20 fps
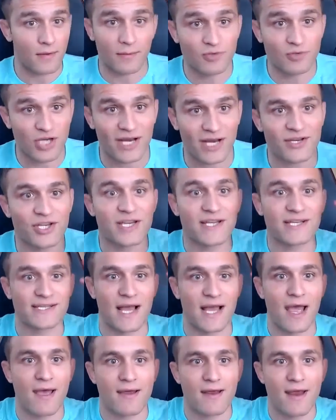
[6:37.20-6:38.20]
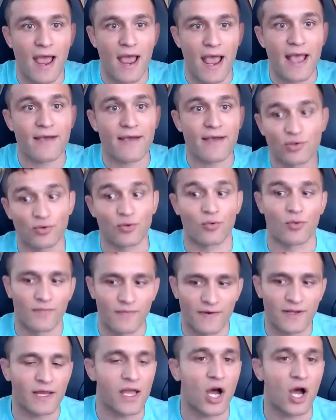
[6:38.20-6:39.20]
Objection is handled or
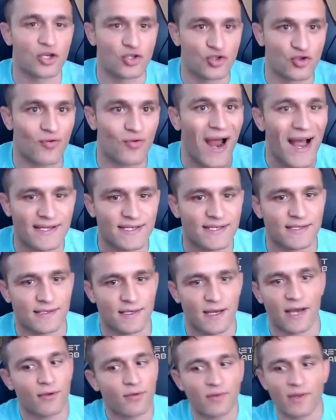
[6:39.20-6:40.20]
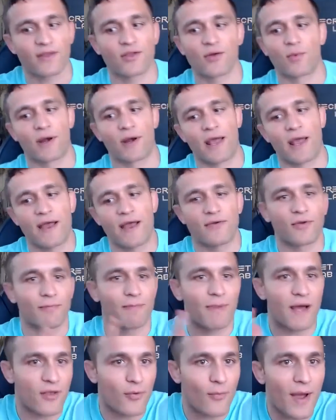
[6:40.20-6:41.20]
really addressed. I don't like the word
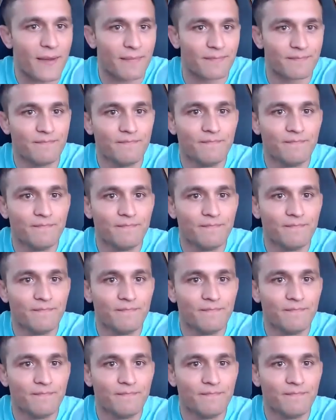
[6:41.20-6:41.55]
handled, by the way.